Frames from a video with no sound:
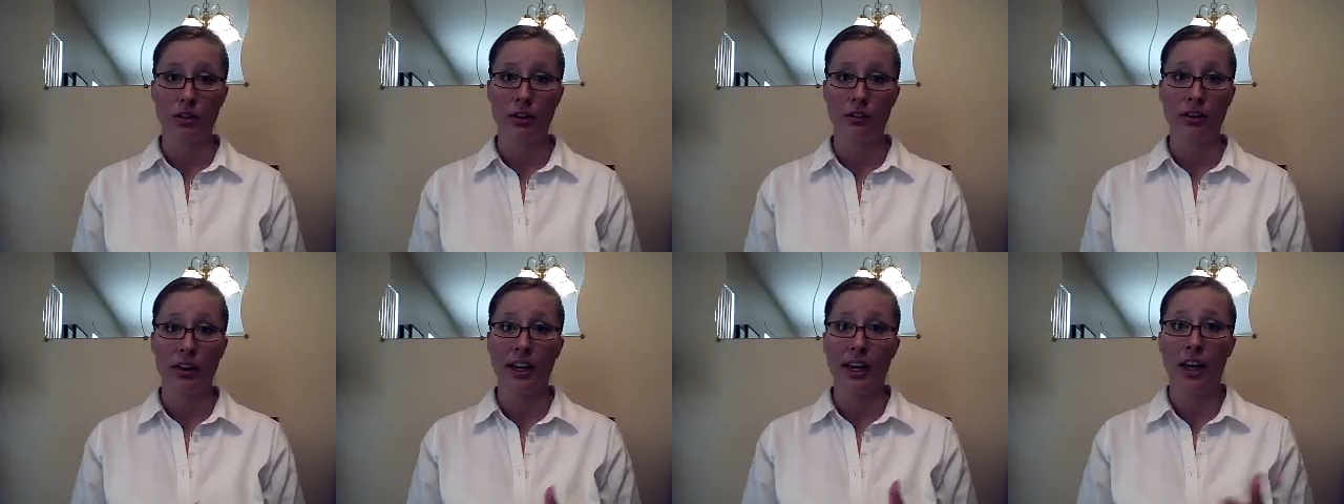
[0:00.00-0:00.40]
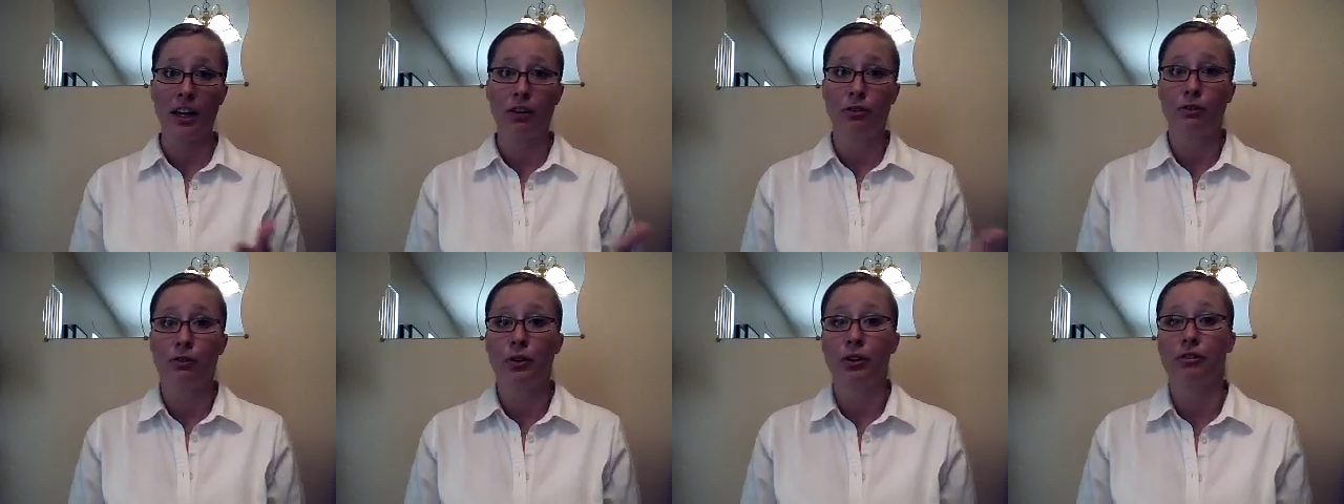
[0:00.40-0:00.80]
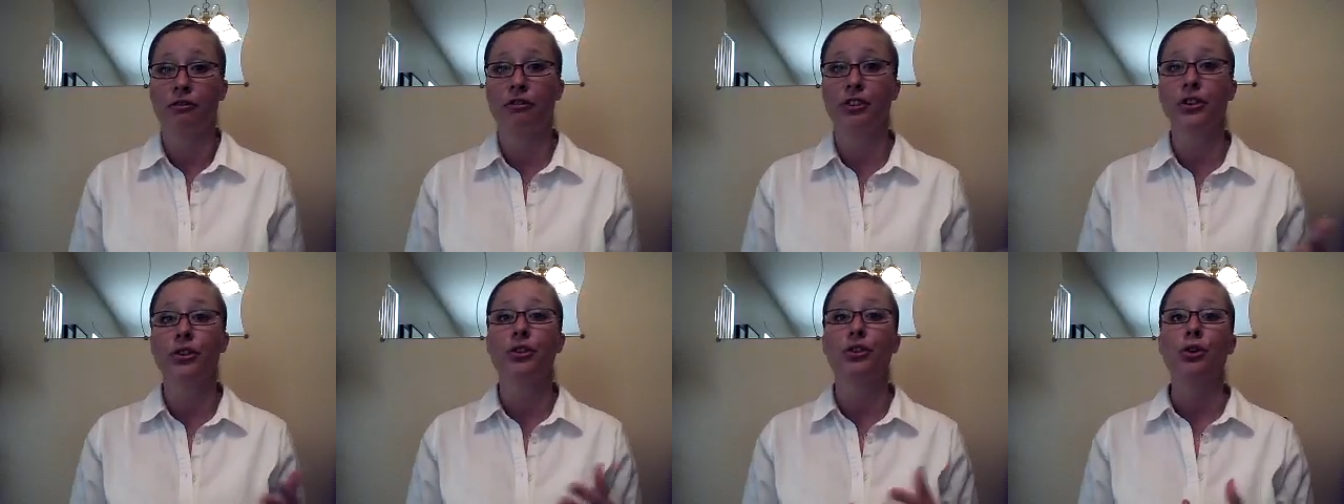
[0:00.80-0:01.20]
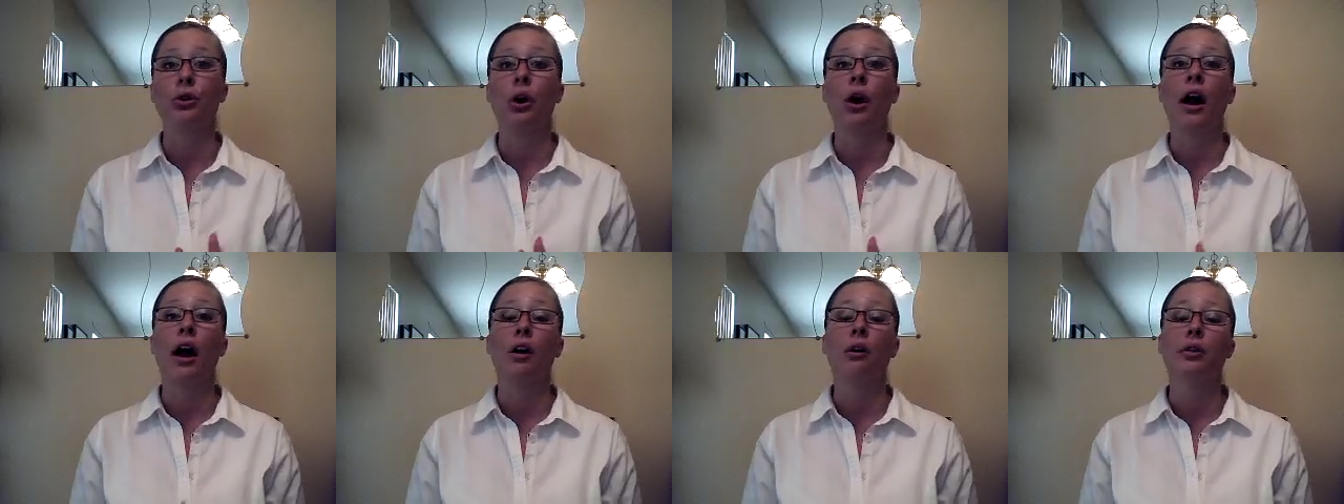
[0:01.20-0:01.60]
If they can't afford a
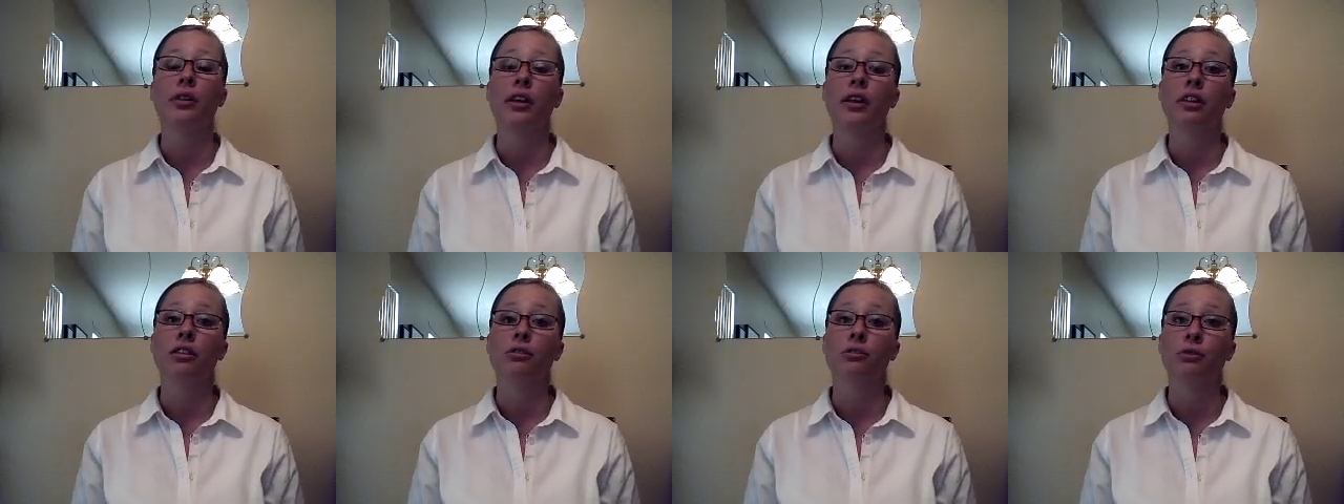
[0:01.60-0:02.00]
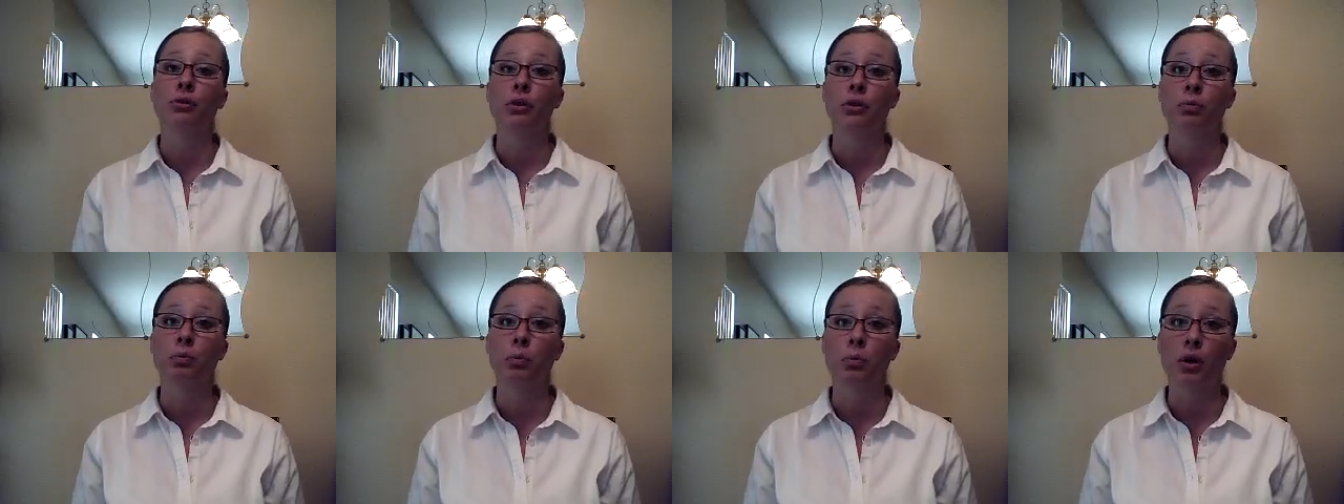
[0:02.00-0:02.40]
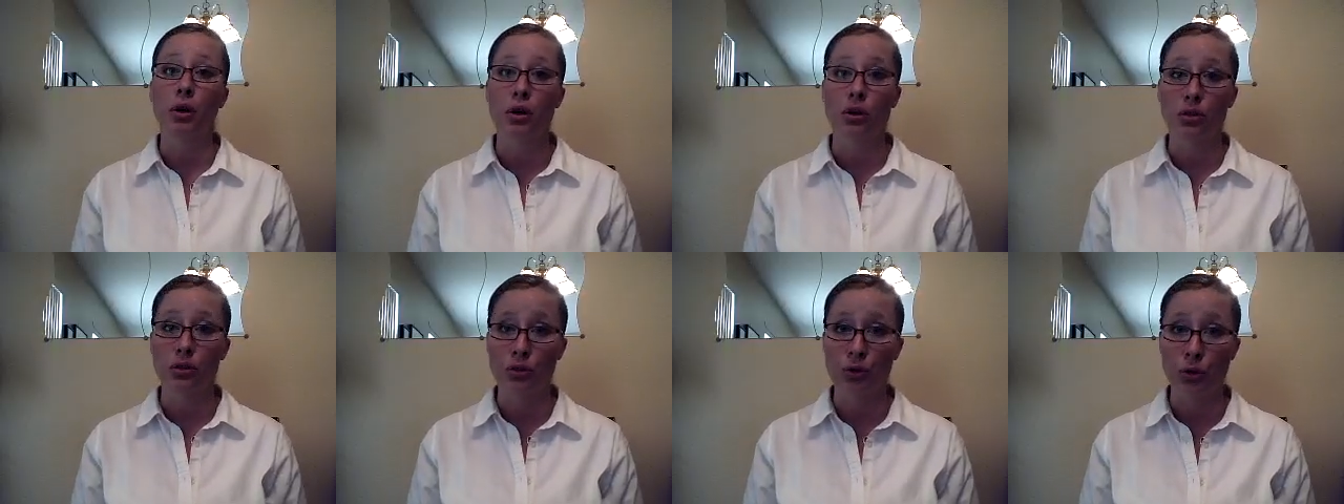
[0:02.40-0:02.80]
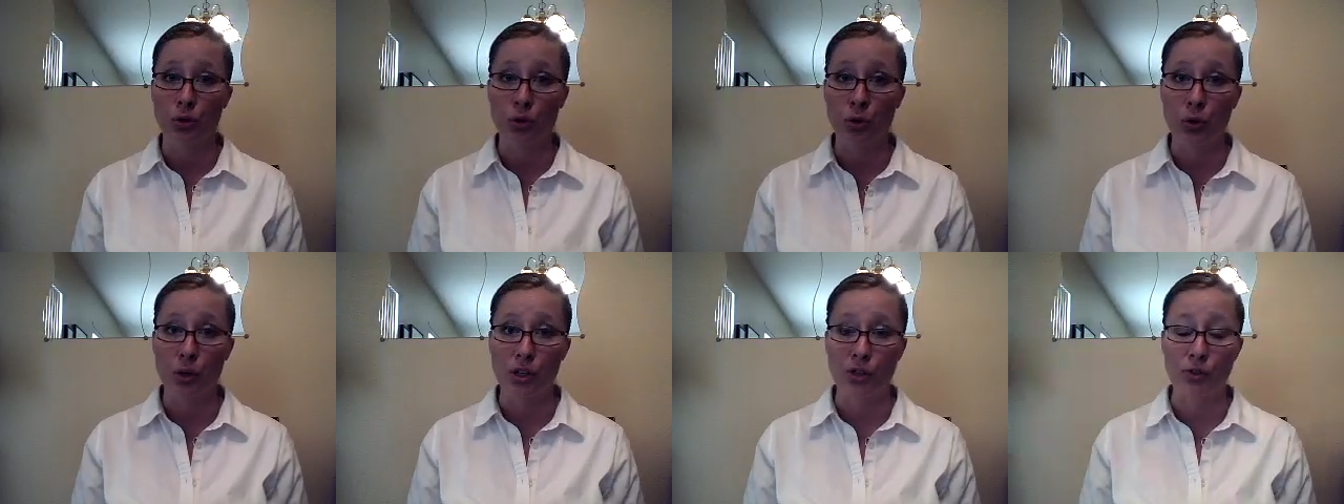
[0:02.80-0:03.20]
vehicle, how are they going to afford new
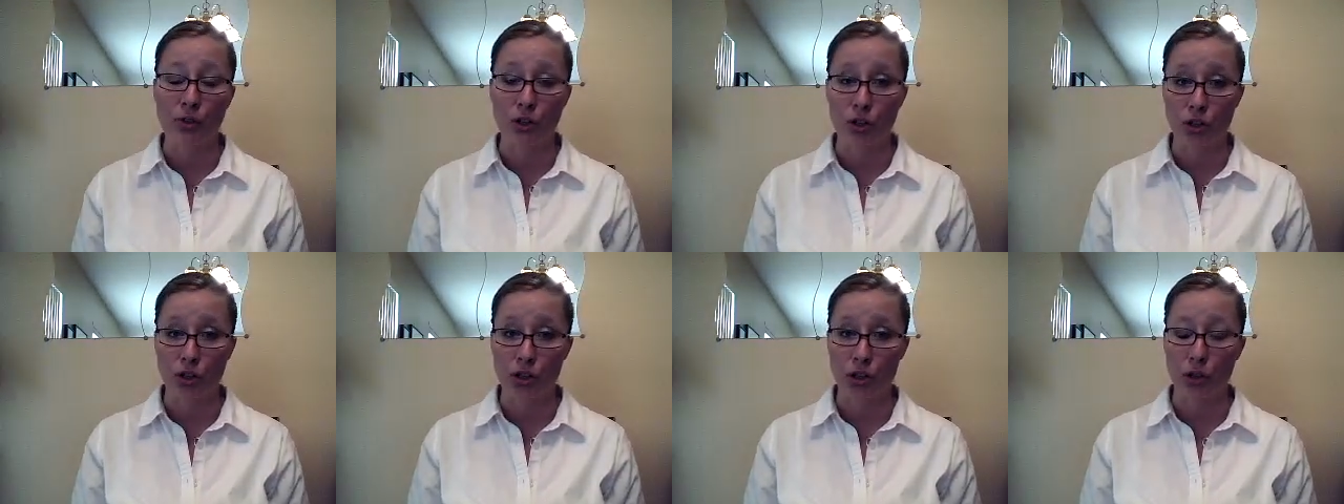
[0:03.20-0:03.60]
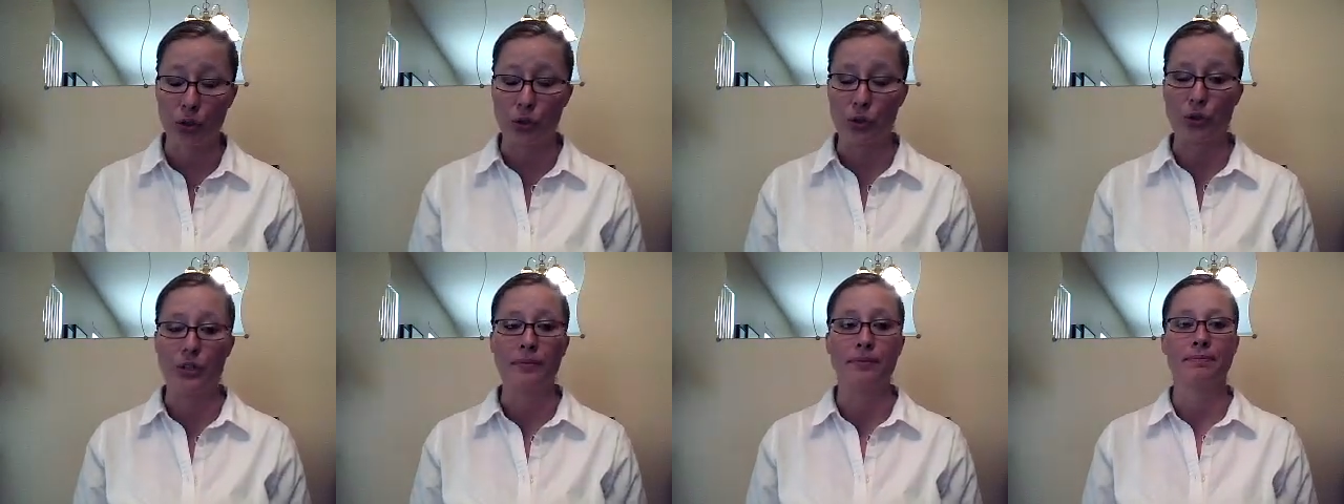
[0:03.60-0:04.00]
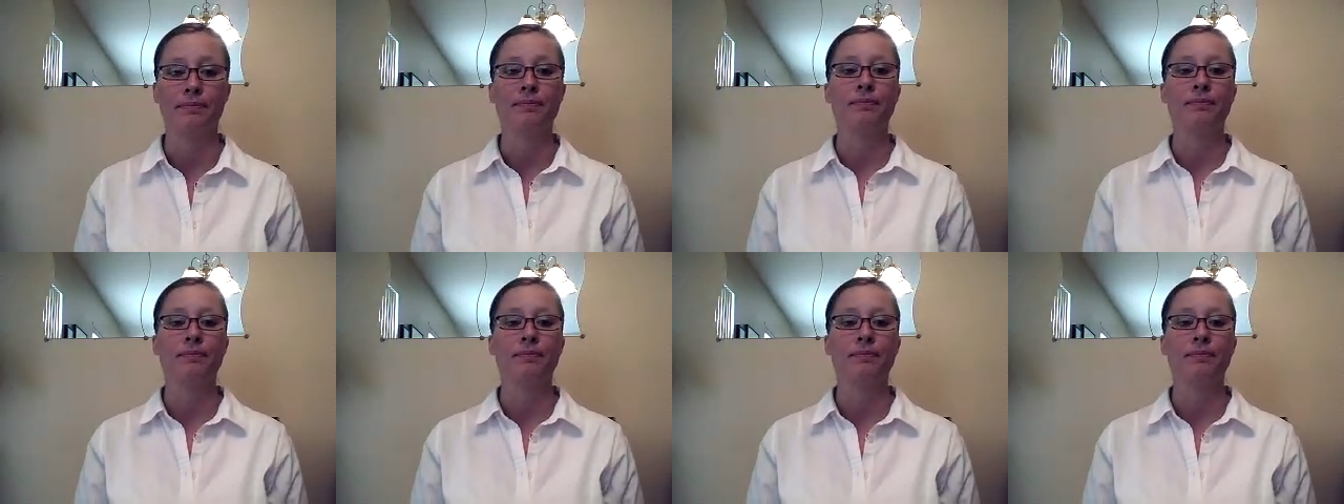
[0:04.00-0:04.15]
toys for their children?